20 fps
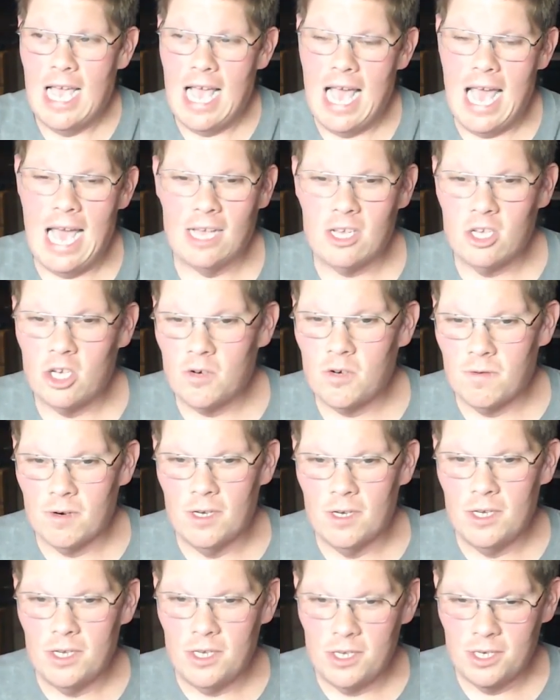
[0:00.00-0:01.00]

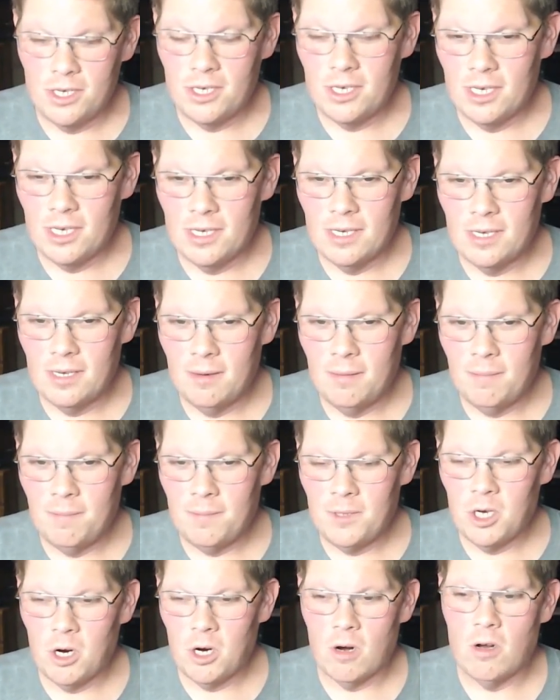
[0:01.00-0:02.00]
extras
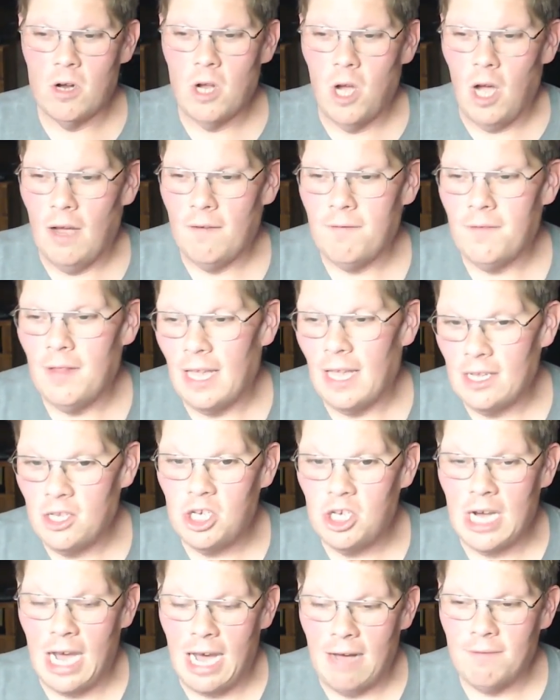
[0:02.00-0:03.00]
turned off like
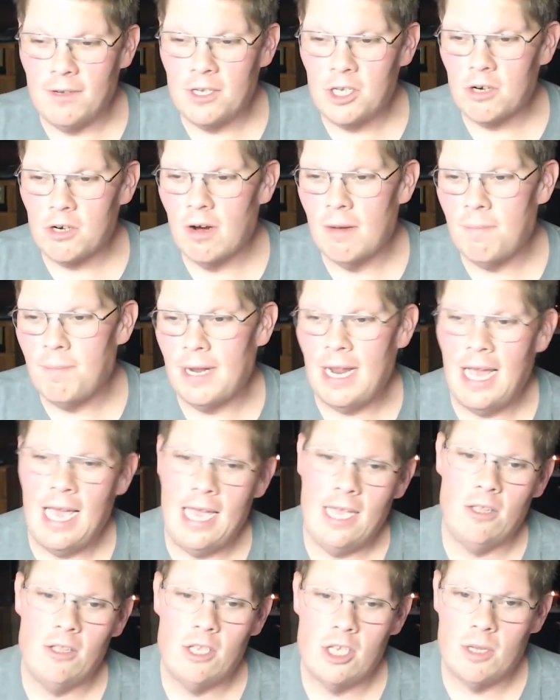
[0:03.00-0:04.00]
JavaScript, but hey,
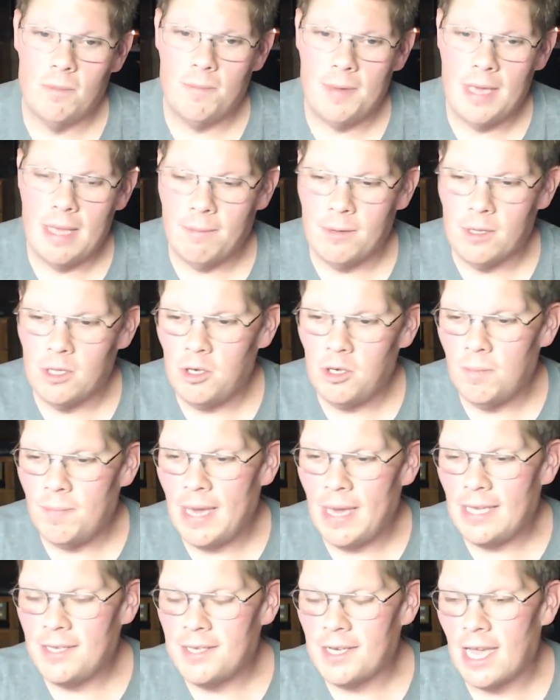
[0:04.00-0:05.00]
you'd still be able to do
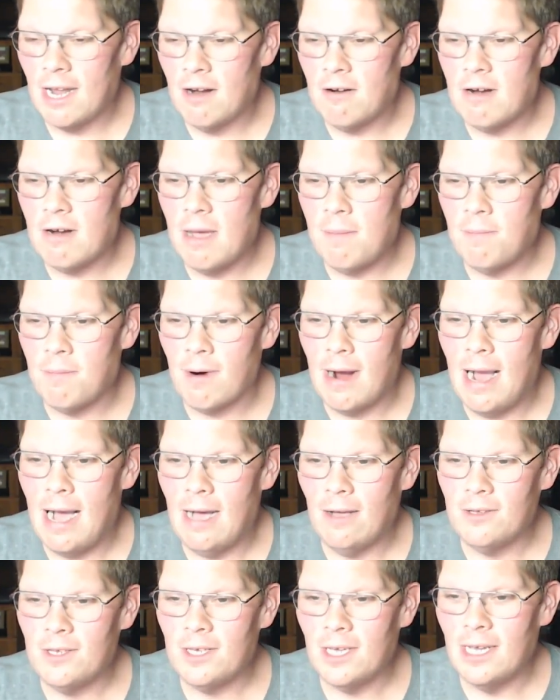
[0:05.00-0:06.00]
basic internet
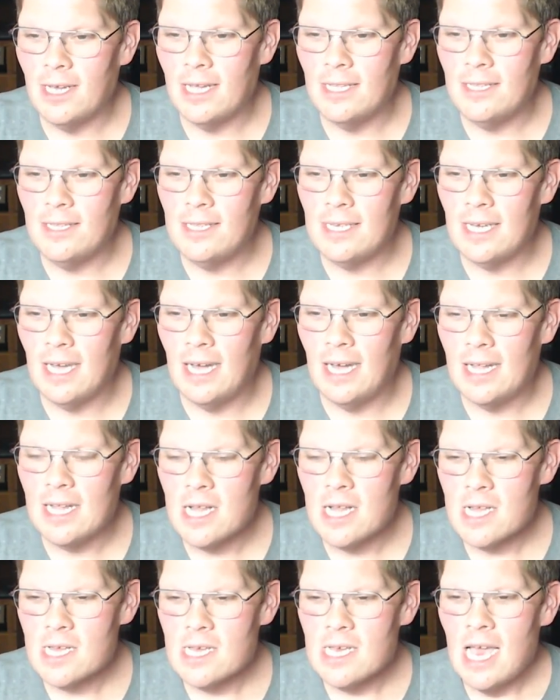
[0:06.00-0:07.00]
browsing. And uh,
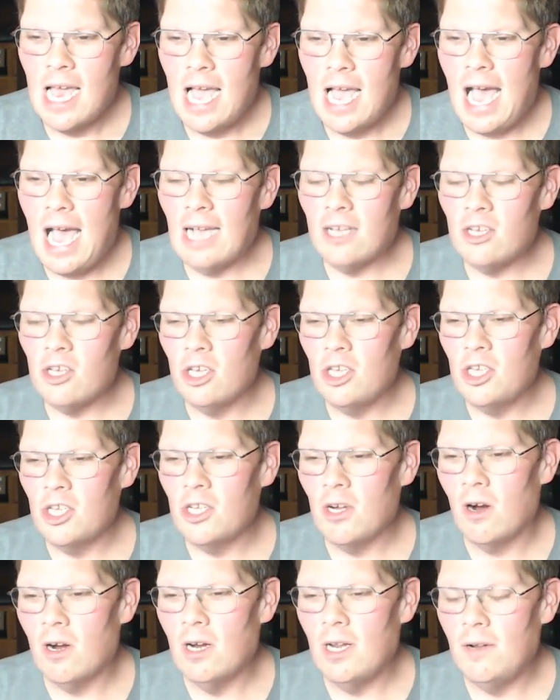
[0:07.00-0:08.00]
actually
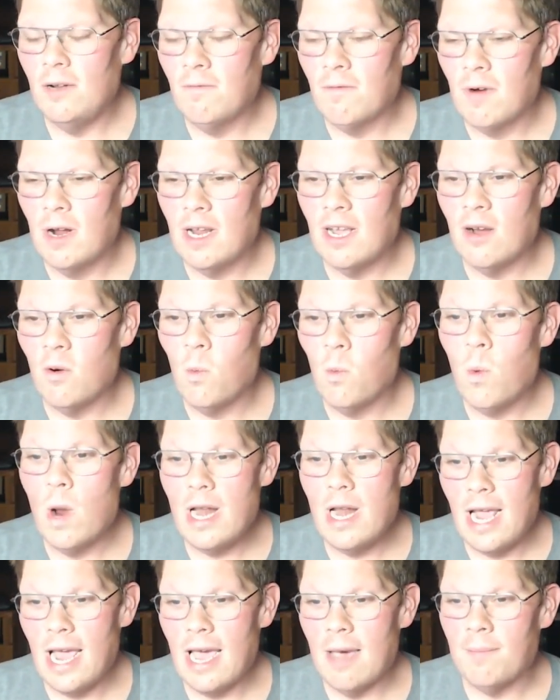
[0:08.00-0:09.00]
started running
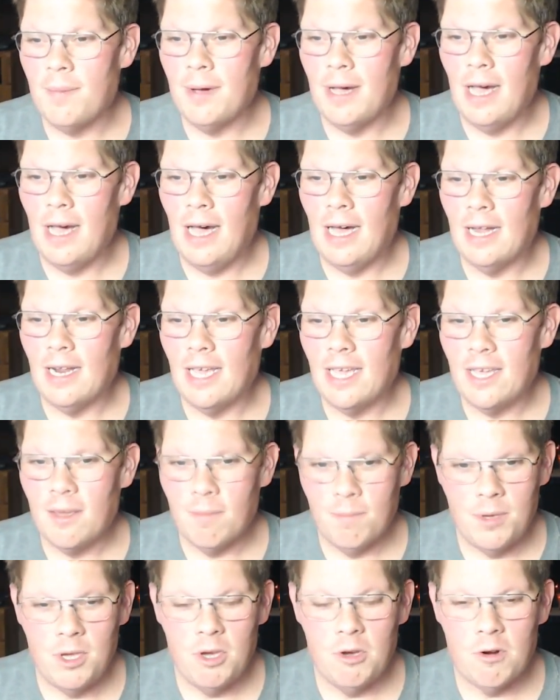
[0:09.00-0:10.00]
Winamp on a
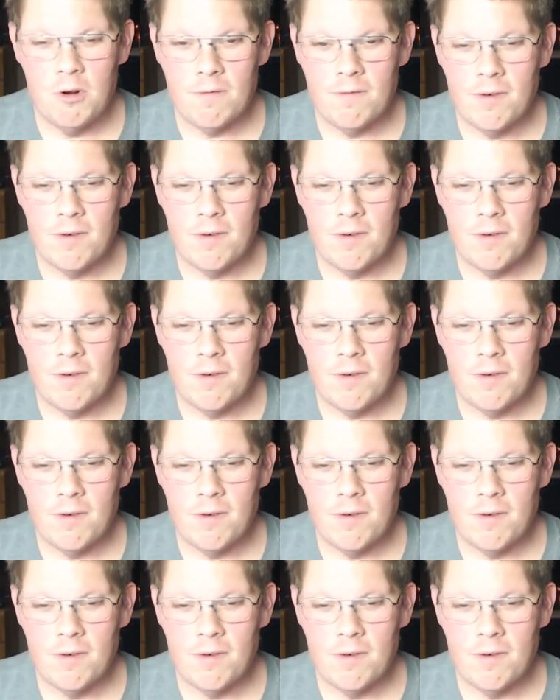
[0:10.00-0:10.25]
computer